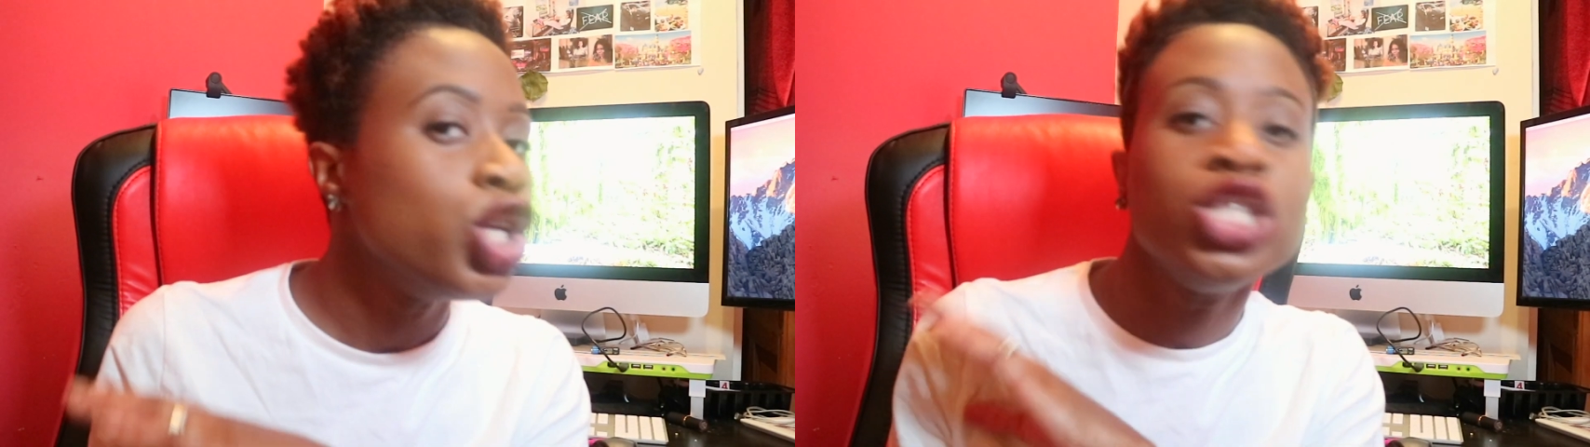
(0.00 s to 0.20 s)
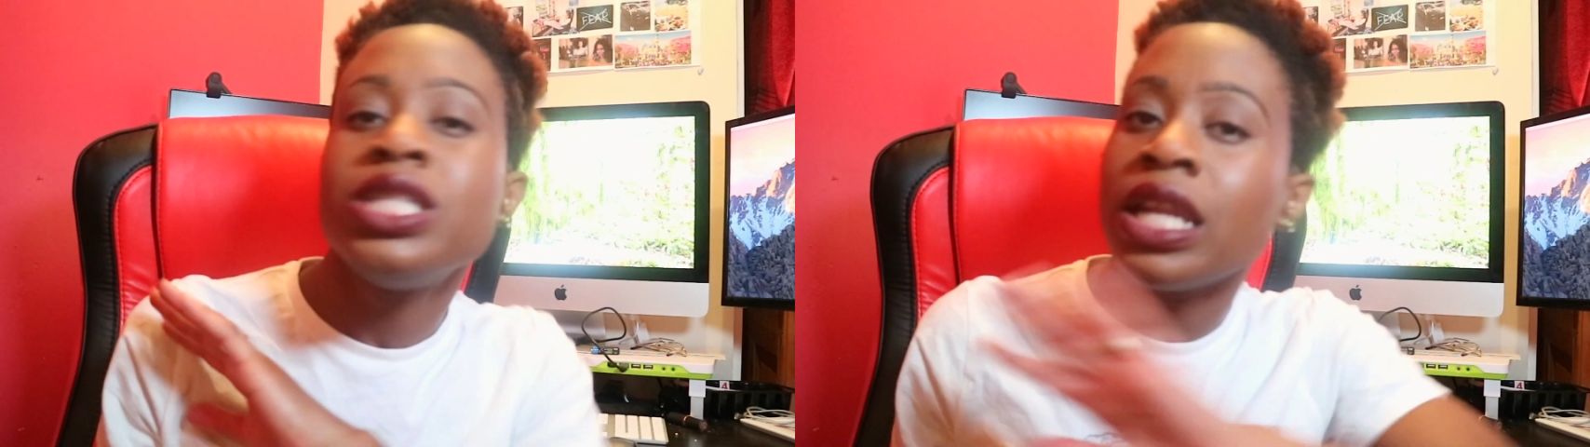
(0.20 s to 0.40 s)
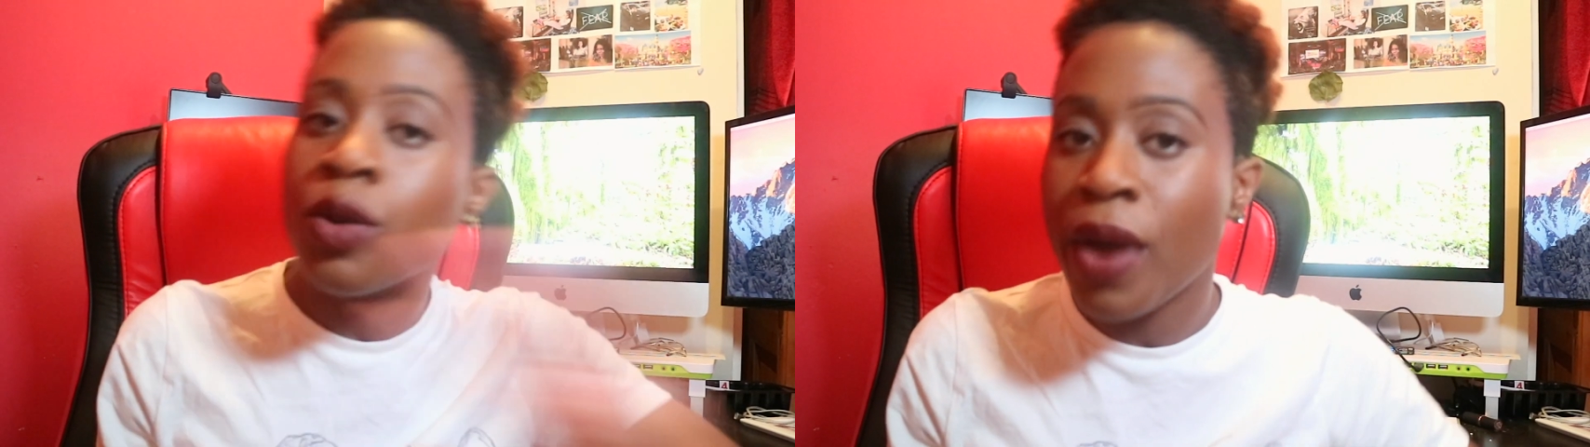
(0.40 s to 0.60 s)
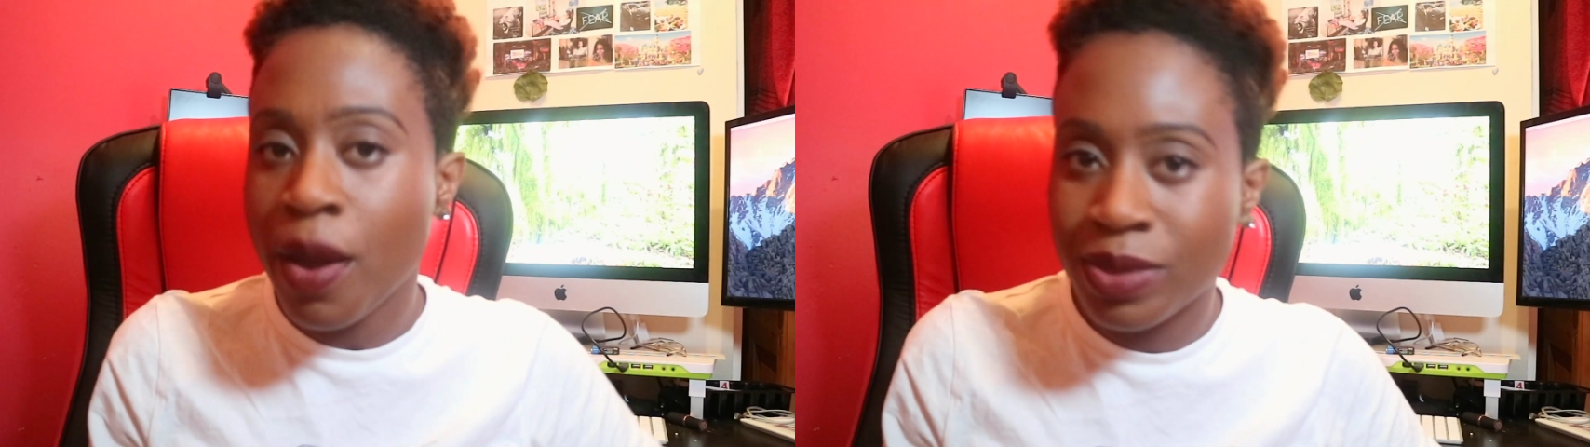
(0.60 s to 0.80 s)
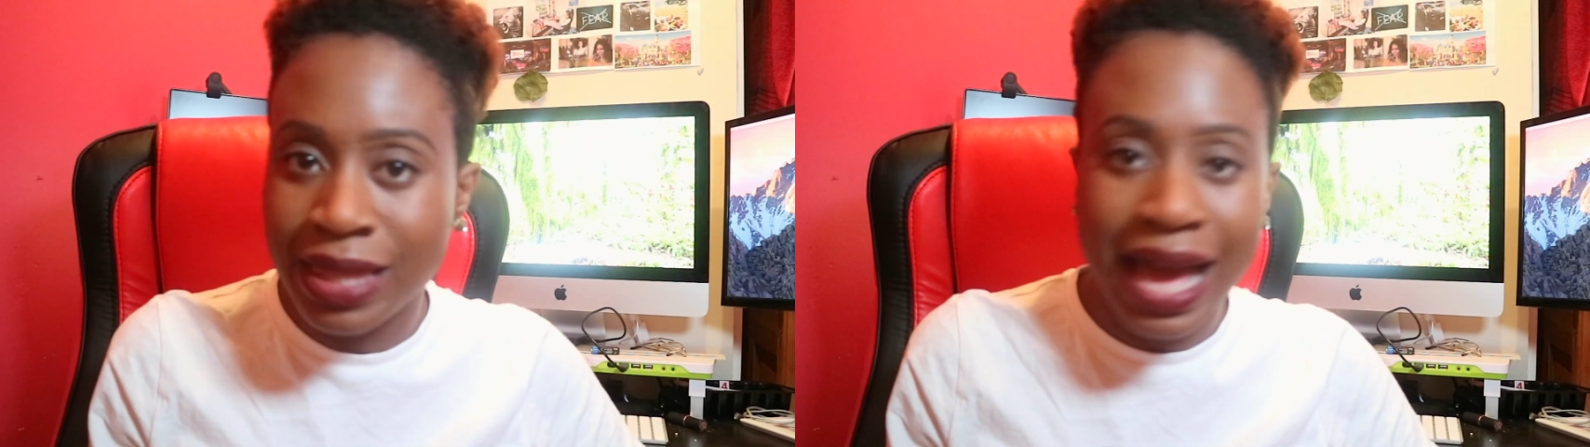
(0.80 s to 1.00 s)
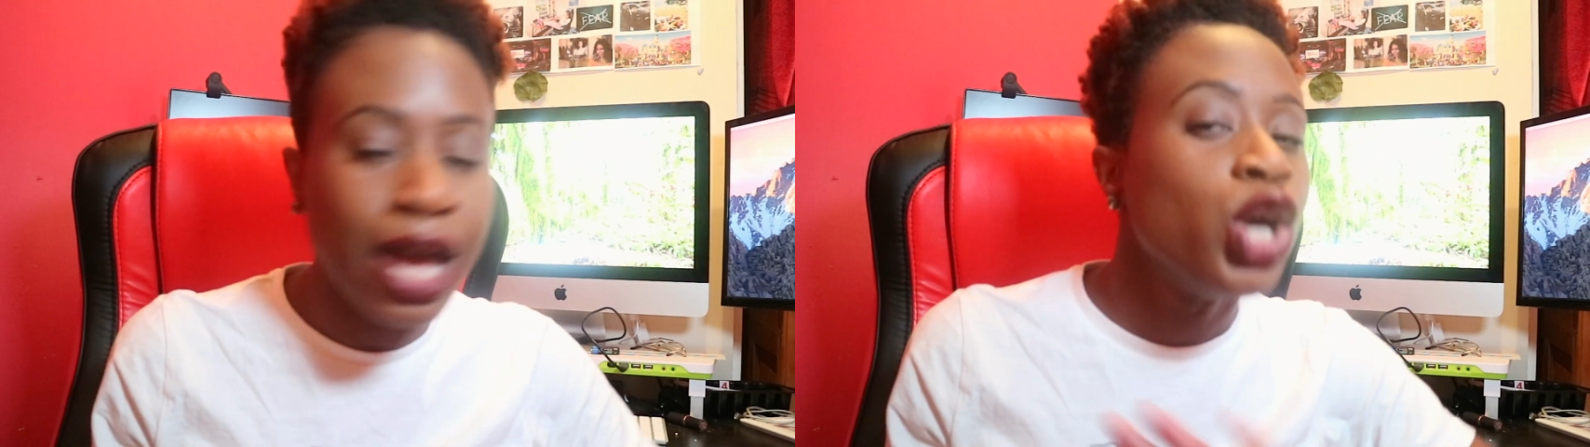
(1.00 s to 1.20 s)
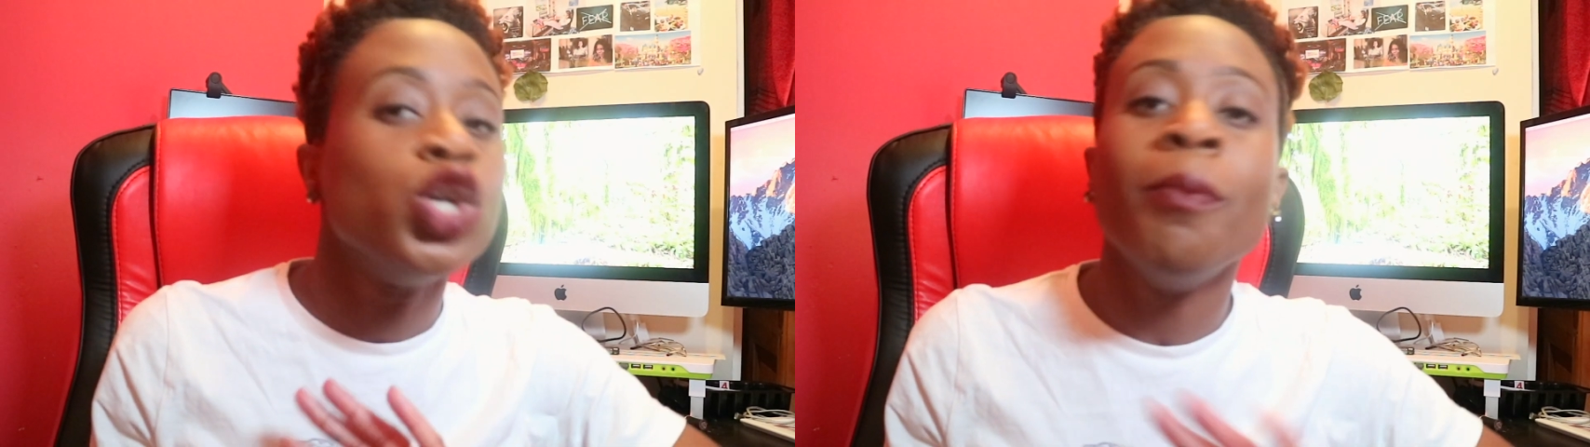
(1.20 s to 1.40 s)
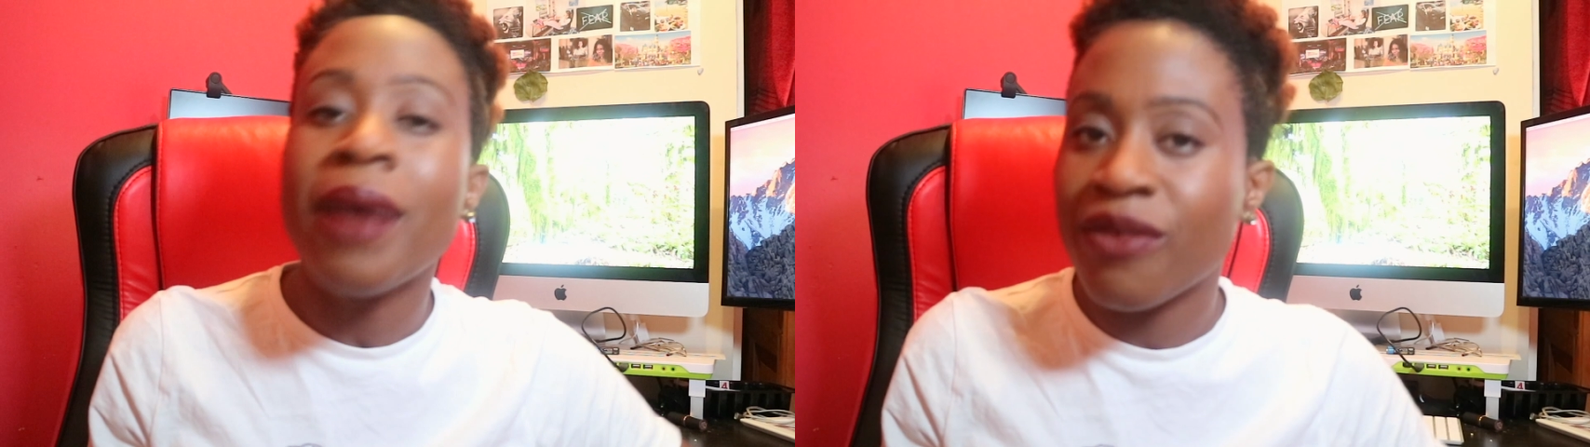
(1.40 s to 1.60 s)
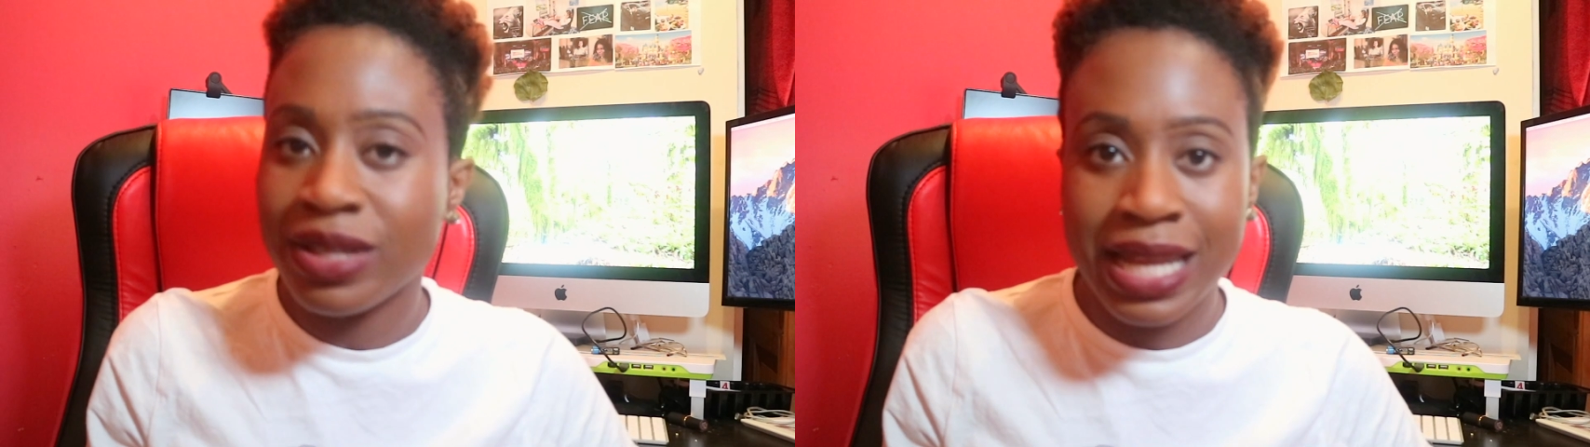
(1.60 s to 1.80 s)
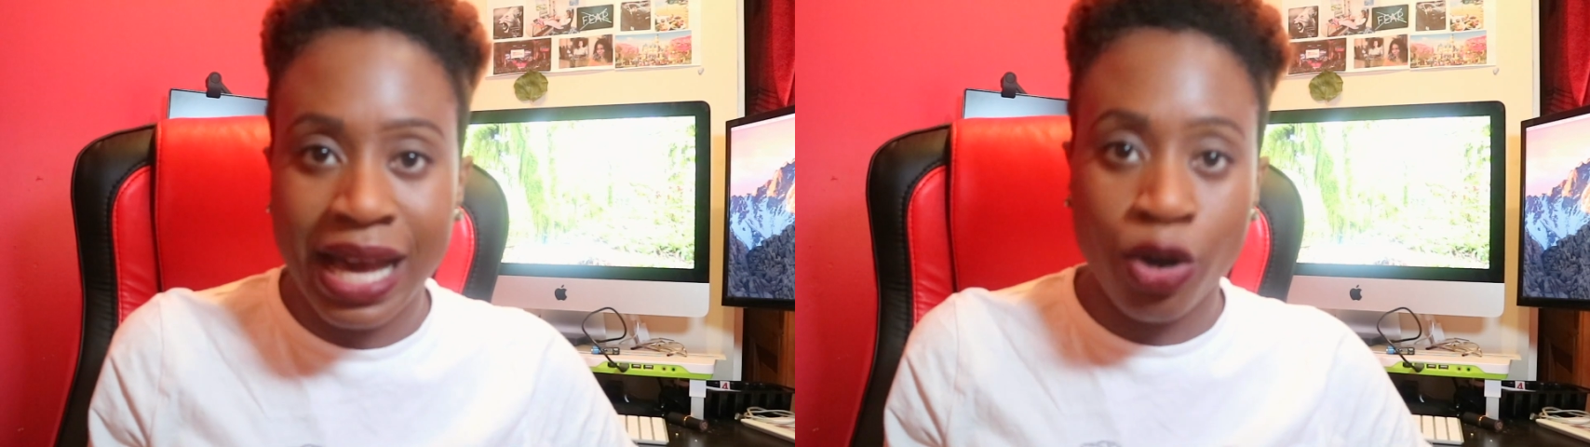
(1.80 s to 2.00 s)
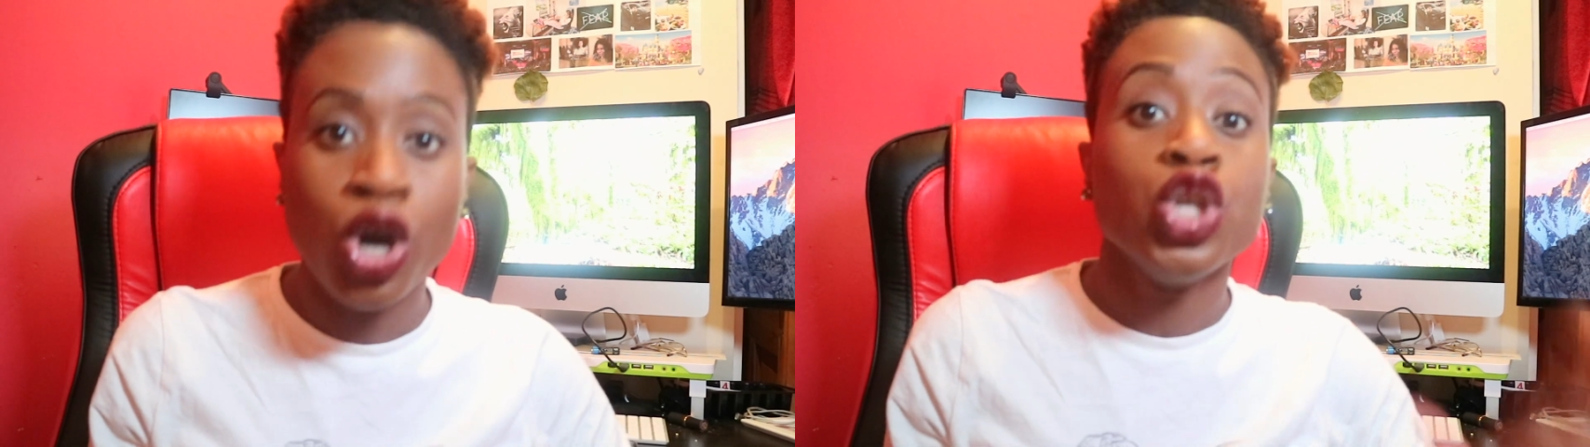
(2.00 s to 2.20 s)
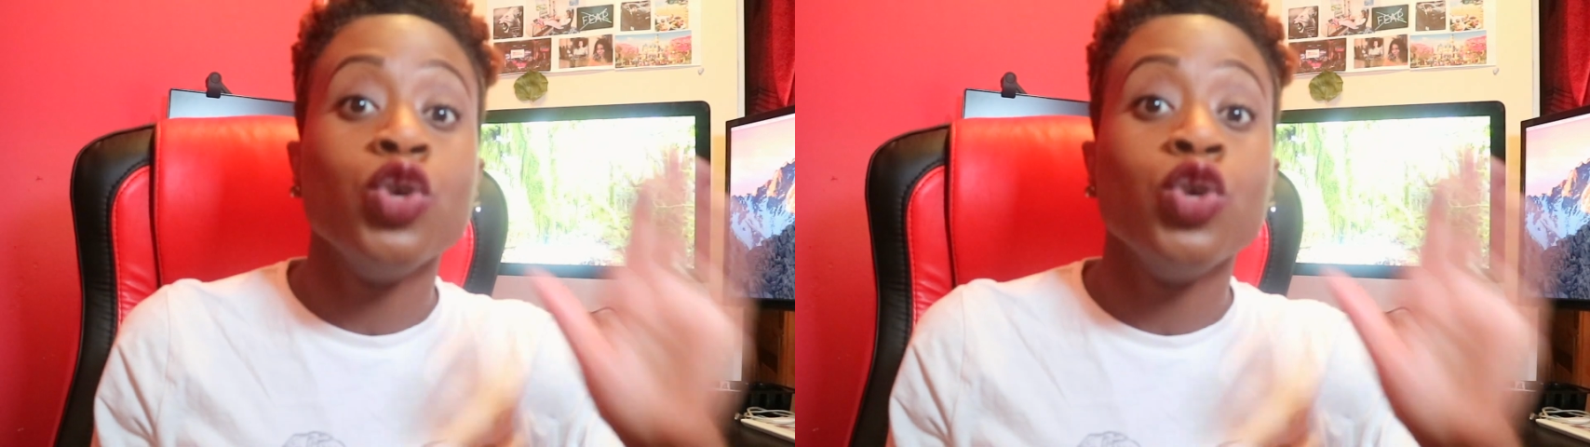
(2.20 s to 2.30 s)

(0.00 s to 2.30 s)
You've done away with that. You're married now.